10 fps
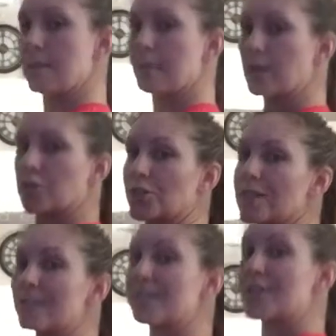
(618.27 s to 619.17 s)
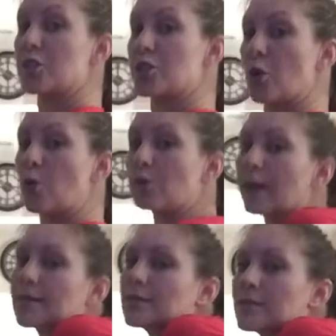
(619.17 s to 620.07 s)
Make sure this isn't a shoulder
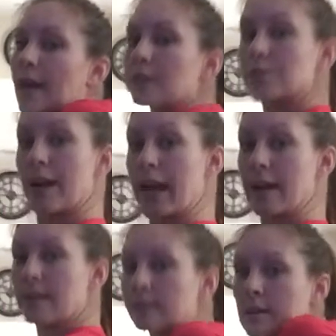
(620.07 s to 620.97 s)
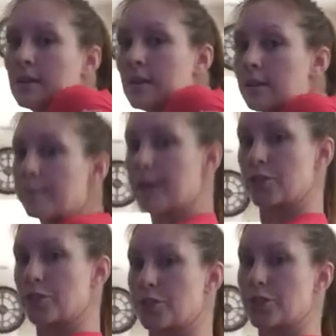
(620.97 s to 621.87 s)
exercise, right? Make
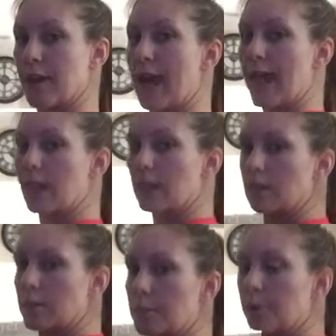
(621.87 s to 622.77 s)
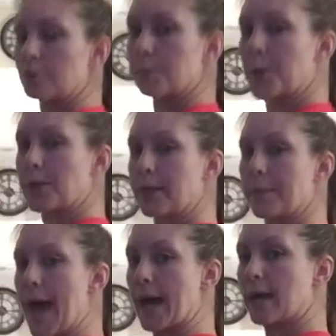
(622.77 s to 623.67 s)
sure it's your elbows pulling
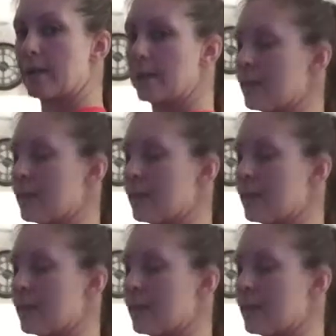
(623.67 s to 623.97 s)
back.